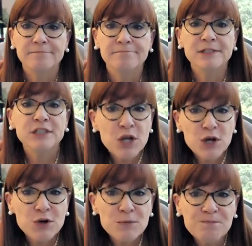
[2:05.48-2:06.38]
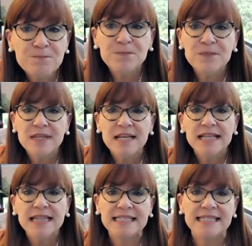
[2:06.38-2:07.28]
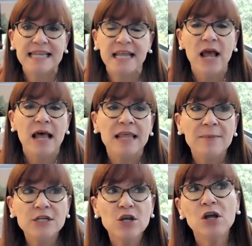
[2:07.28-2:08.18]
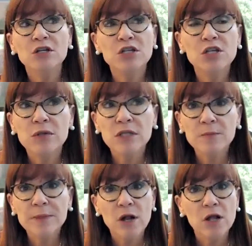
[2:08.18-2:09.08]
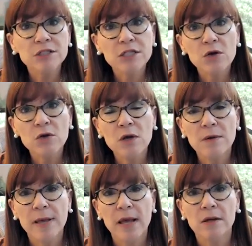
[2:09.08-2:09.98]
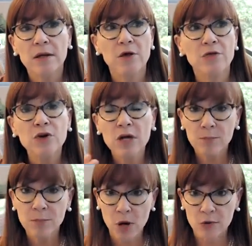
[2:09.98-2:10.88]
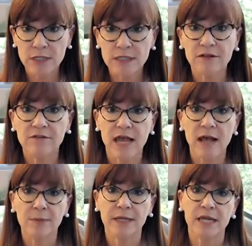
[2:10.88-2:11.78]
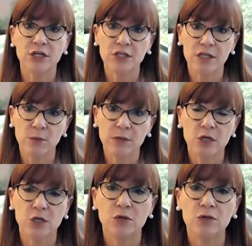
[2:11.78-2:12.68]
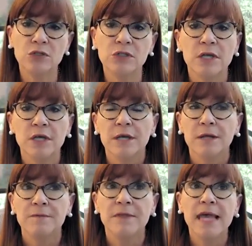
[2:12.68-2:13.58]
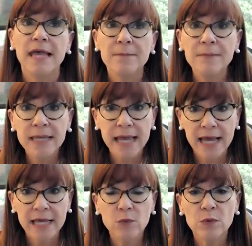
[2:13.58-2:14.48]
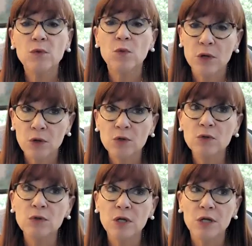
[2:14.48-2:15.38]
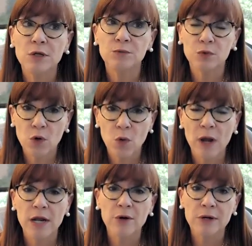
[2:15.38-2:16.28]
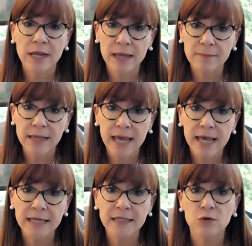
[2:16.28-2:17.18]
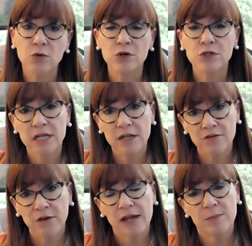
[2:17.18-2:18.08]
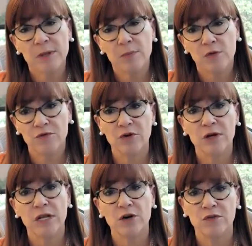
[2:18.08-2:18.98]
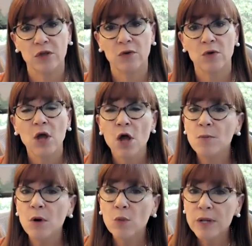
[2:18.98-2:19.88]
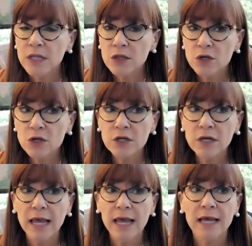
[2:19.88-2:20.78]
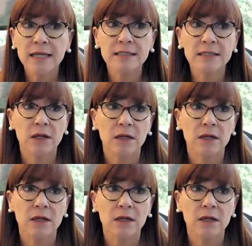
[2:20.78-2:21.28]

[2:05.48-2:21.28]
So let's see. Let me talk to you a little bit also about other components of the application that we use. The MCAT, we will require an MCAT in order to invite people for an interview. But we look at